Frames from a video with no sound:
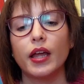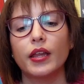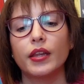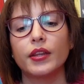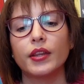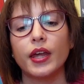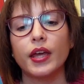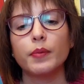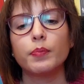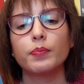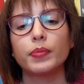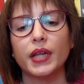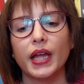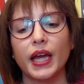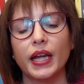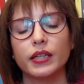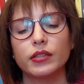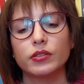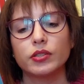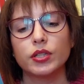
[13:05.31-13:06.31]
They
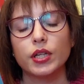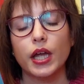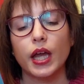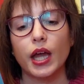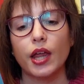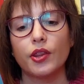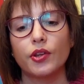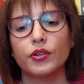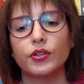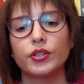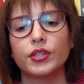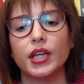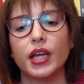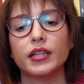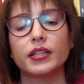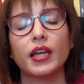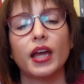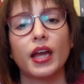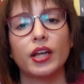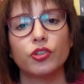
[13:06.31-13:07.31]
planned together
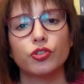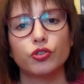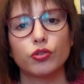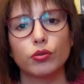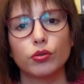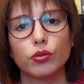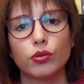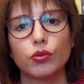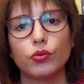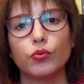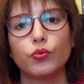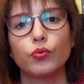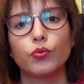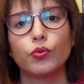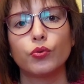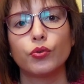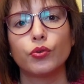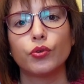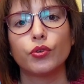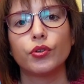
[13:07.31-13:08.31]
that Angelo
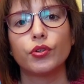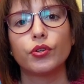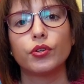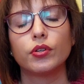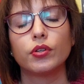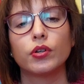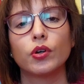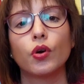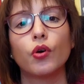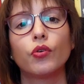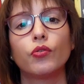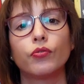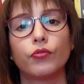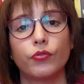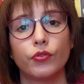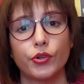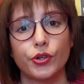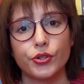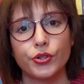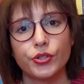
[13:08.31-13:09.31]
would go
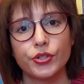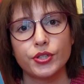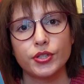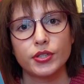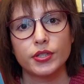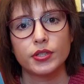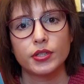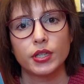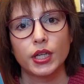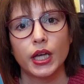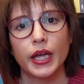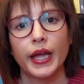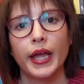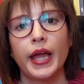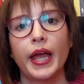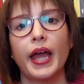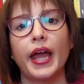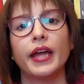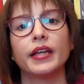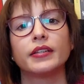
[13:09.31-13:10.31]
first,
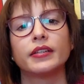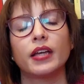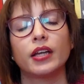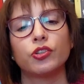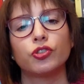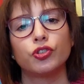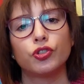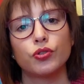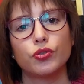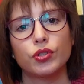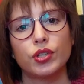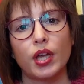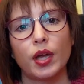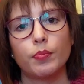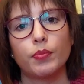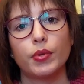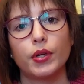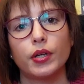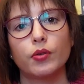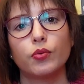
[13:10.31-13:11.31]
and then
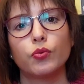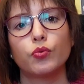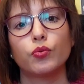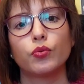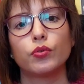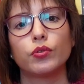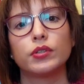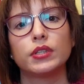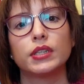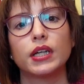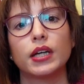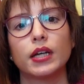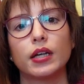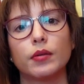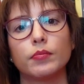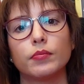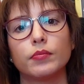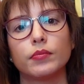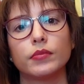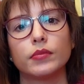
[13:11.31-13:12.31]
Giuseppe would
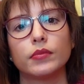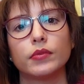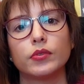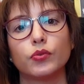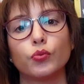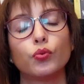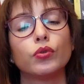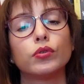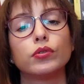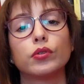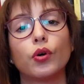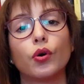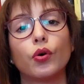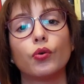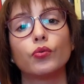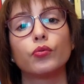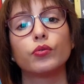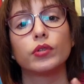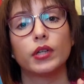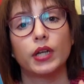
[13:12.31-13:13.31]
go
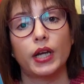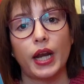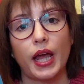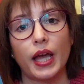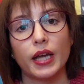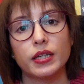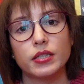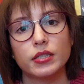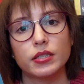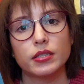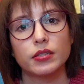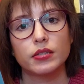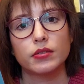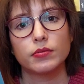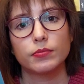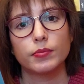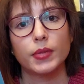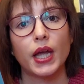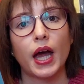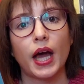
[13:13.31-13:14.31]
next
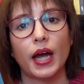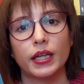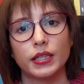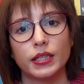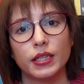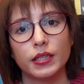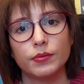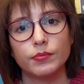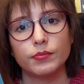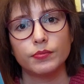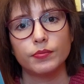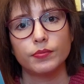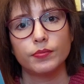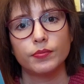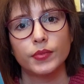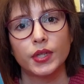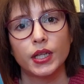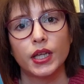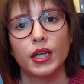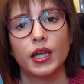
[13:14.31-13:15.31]
behind him,
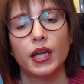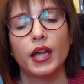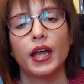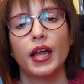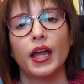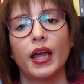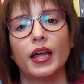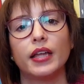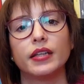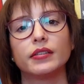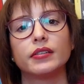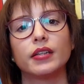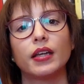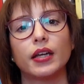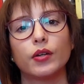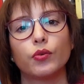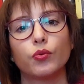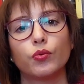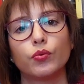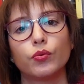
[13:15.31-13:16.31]
and
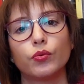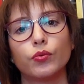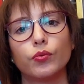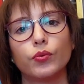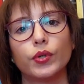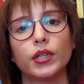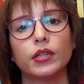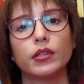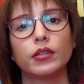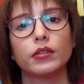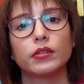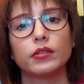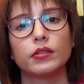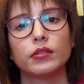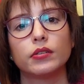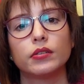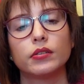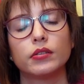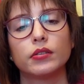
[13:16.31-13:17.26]
they would